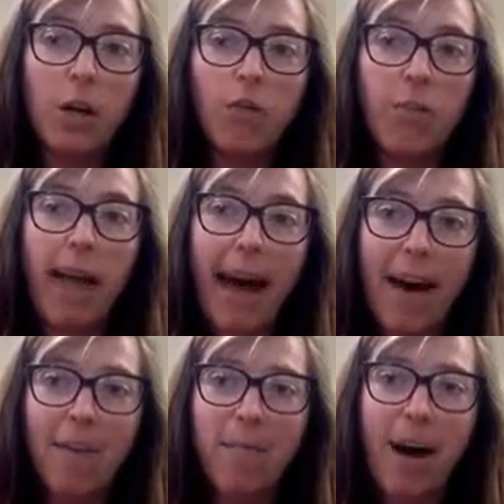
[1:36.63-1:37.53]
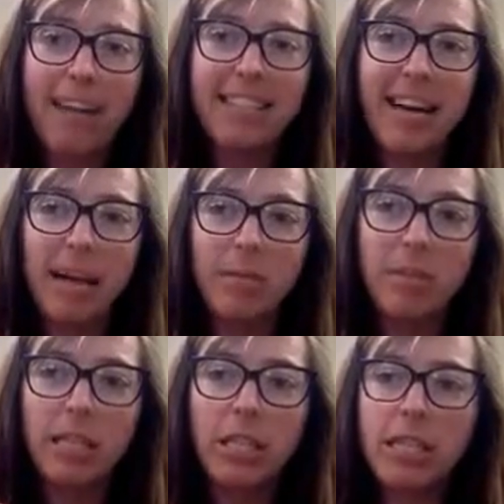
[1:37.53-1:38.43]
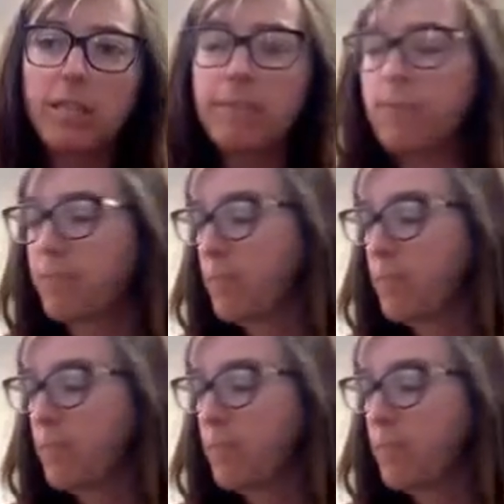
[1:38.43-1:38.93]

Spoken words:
from the Half Upon a Time series.